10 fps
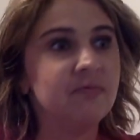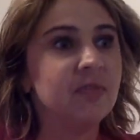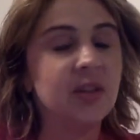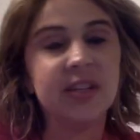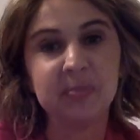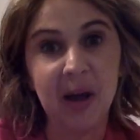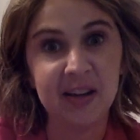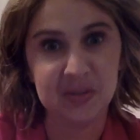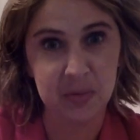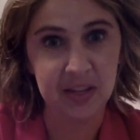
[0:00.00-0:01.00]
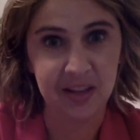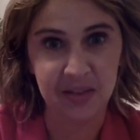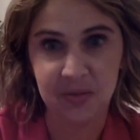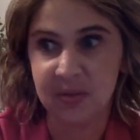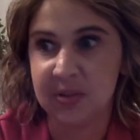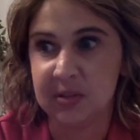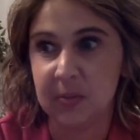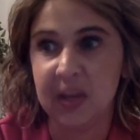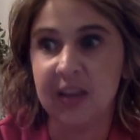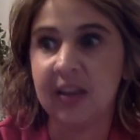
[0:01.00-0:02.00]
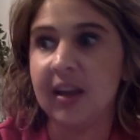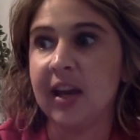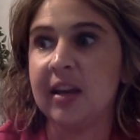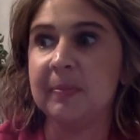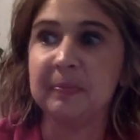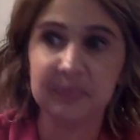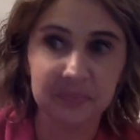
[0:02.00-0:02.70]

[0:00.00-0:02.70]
for this past week get through this week, and